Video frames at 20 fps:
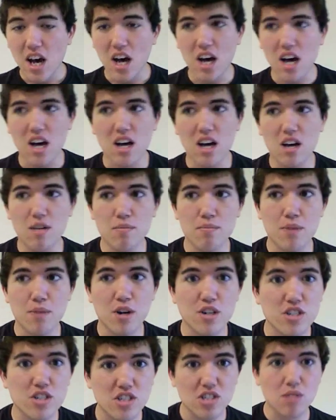um,
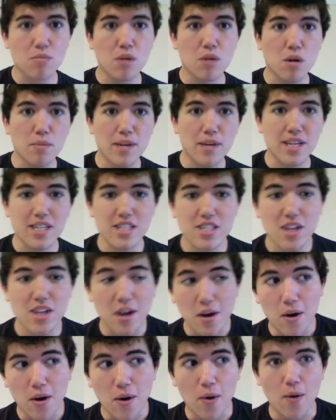personal moment,
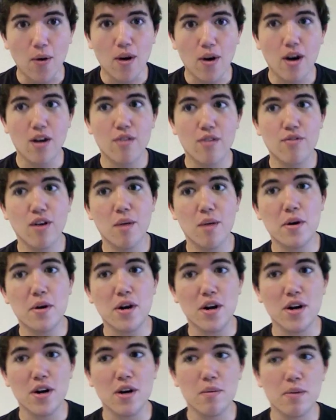or from
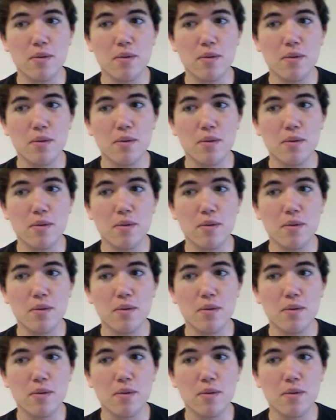her